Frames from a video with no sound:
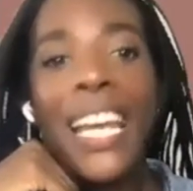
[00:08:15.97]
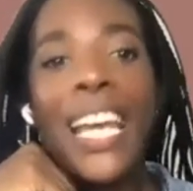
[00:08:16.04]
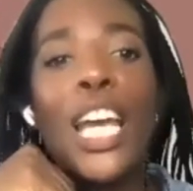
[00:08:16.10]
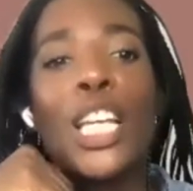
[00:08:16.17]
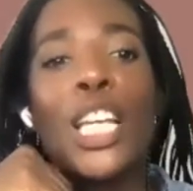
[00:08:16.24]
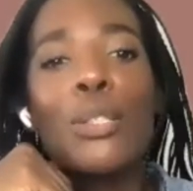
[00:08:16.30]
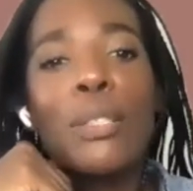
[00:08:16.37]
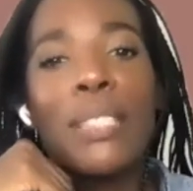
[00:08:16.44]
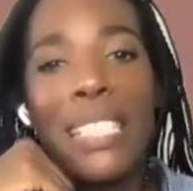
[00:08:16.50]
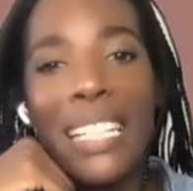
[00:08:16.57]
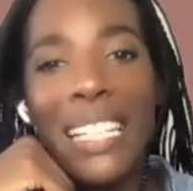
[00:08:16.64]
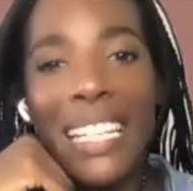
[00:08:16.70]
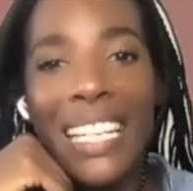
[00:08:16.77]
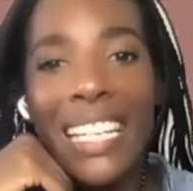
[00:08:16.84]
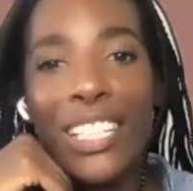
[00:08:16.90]
Mm. You hmm.
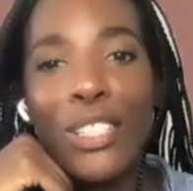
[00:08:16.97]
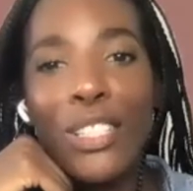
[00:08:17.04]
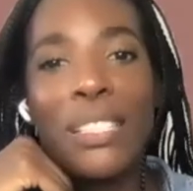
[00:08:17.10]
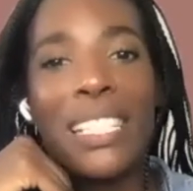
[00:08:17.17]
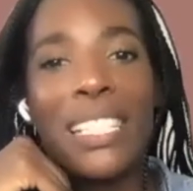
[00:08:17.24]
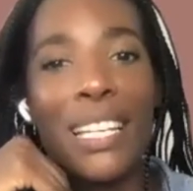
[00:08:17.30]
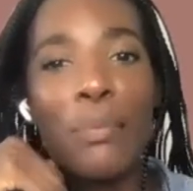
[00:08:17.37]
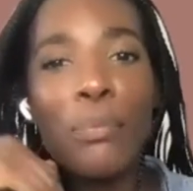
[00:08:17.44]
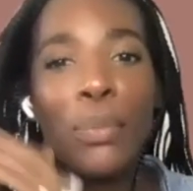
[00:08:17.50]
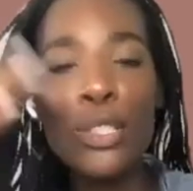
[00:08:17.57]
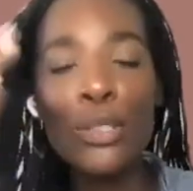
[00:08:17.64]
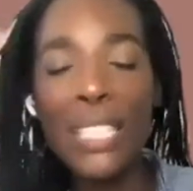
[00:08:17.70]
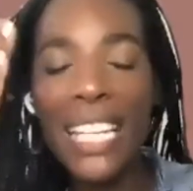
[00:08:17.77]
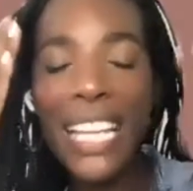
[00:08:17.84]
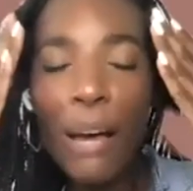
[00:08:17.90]
see, you see,
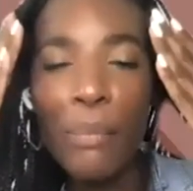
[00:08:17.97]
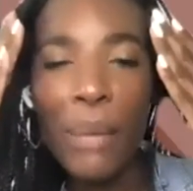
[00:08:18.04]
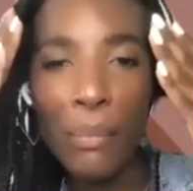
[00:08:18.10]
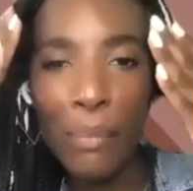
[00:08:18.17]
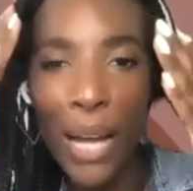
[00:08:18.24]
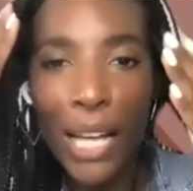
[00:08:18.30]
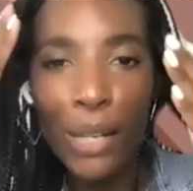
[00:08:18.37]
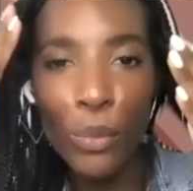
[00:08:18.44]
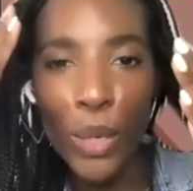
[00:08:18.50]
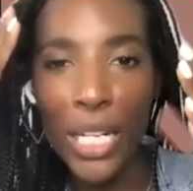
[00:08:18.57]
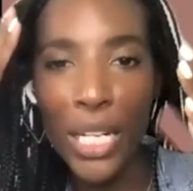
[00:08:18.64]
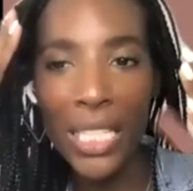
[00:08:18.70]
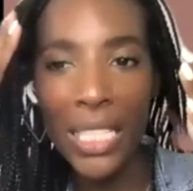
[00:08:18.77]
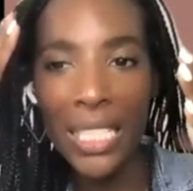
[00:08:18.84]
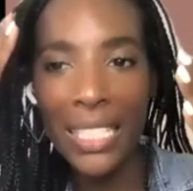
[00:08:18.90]
you see how my mind
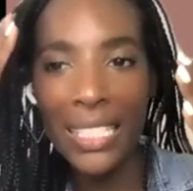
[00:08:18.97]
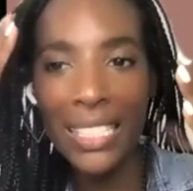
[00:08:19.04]
works.